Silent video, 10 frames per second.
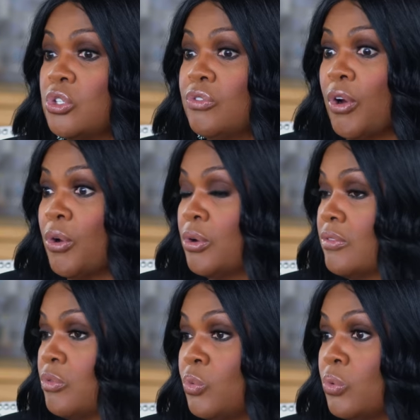you've heard
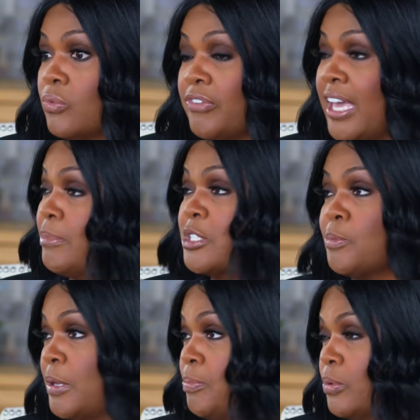of famous
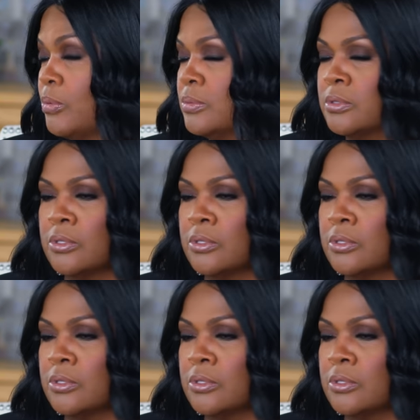people,